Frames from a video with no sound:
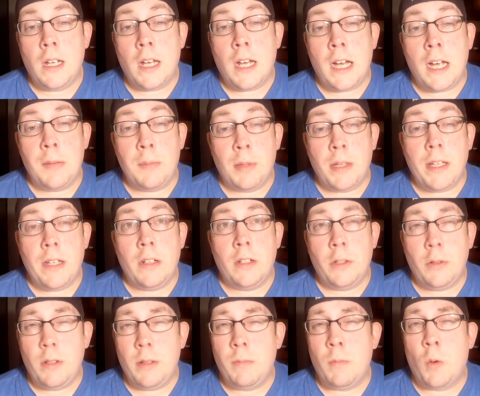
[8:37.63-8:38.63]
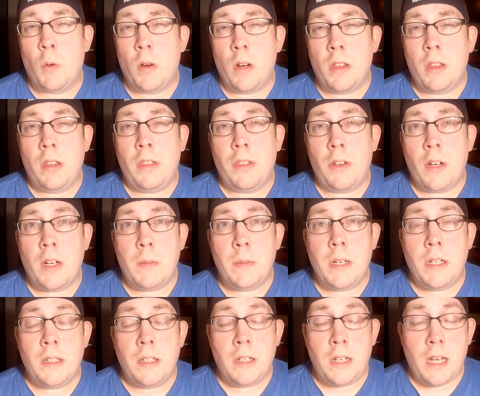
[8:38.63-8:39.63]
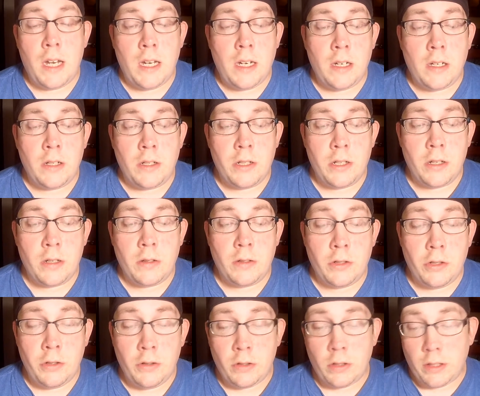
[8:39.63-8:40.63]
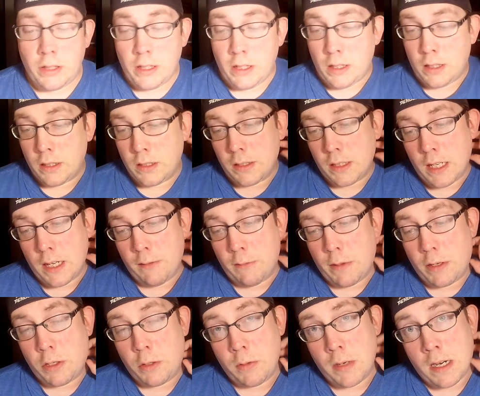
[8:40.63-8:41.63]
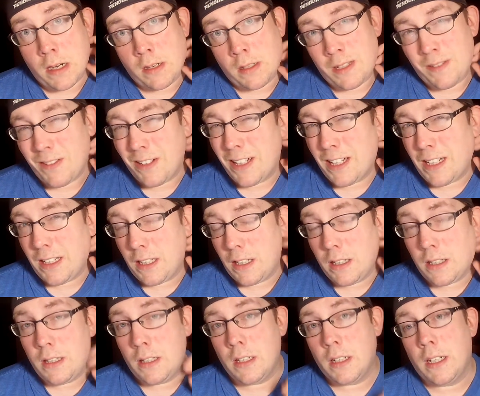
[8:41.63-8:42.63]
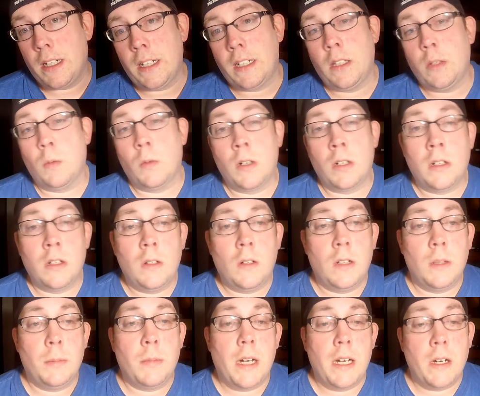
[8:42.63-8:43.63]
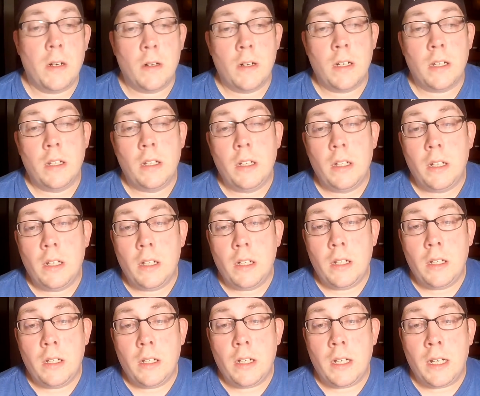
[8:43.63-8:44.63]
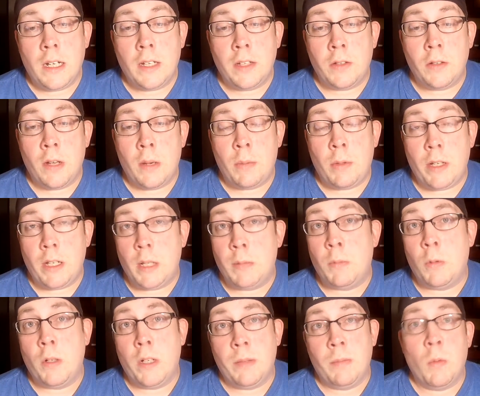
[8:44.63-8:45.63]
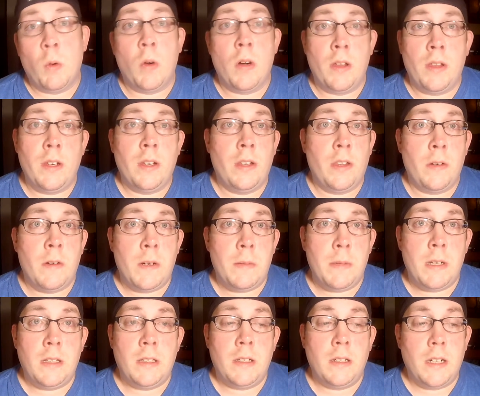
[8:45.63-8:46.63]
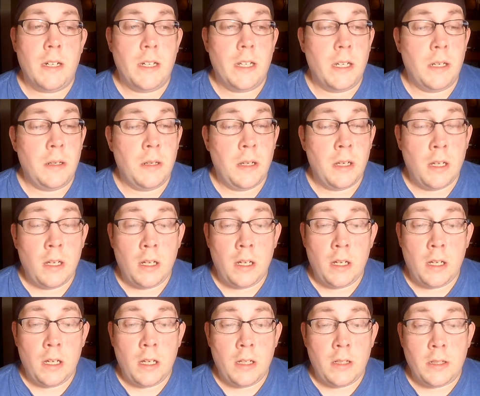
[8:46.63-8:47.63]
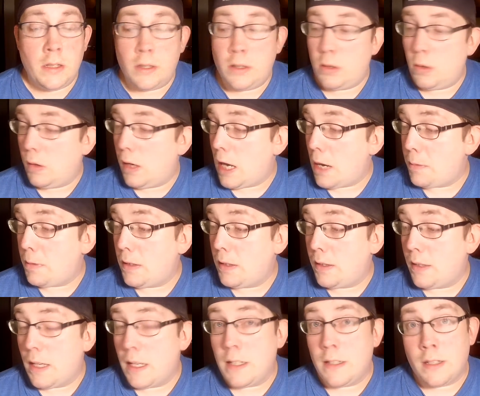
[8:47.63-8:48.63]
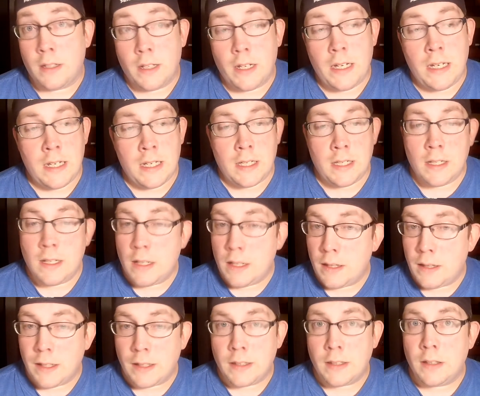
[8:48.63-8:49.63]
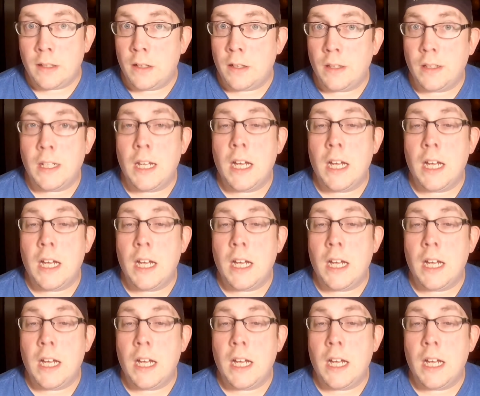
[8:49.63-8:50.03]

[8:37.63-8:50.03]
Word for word: I plan on doing more than 30 minutes a day, usually, because I have about 2 hours every night that I get to work on my art. So I plan on putting more than 30 minutes a night in. Just so happens that tonight, that's all the